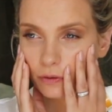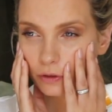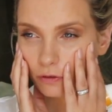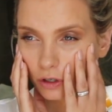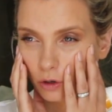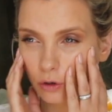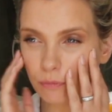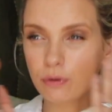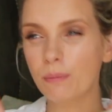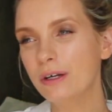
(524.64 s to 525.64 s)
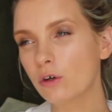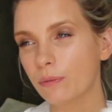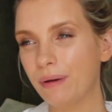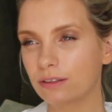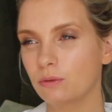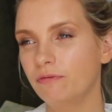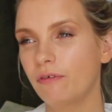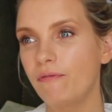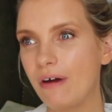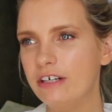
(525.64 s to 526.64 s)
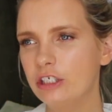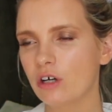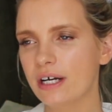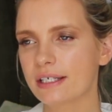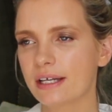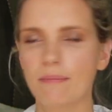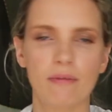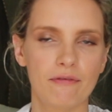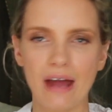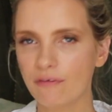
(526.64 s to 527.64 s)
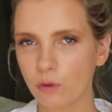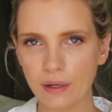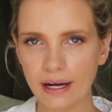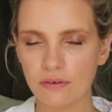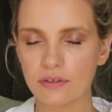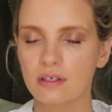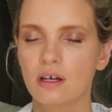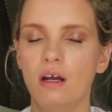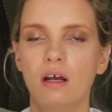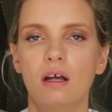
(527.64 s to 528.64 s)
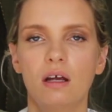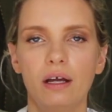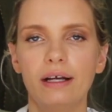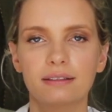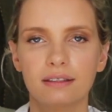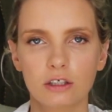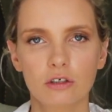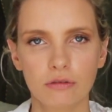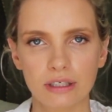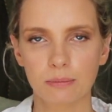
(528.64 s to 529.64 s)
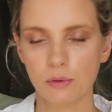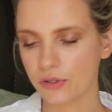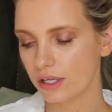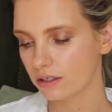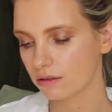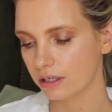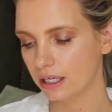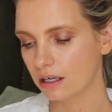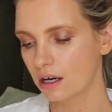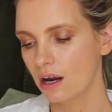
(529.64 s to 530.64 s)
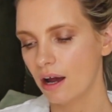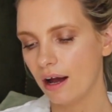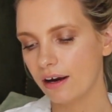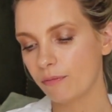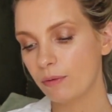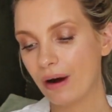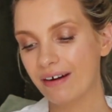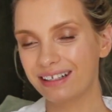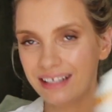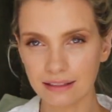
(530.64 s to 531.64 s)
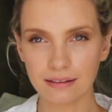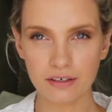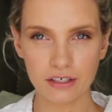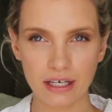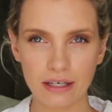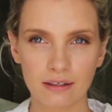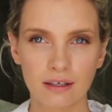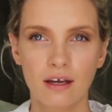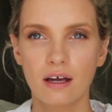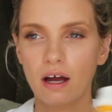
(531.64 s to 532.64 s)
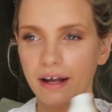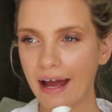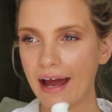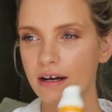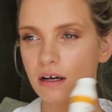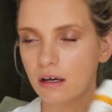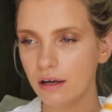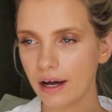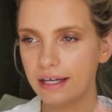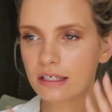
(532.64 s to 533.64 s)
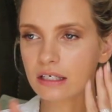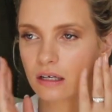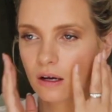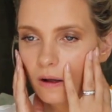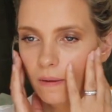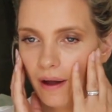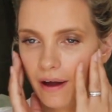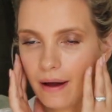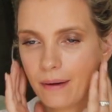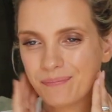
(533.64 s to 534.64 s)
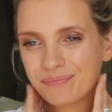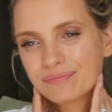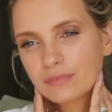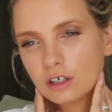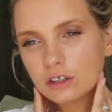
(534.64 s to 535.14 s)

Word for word: feel that you've got it on. Probably not the best one for very dry skin, but for everyone else, it's an incredible sunscreen. And I've been wearing this underneath, again, light. Um,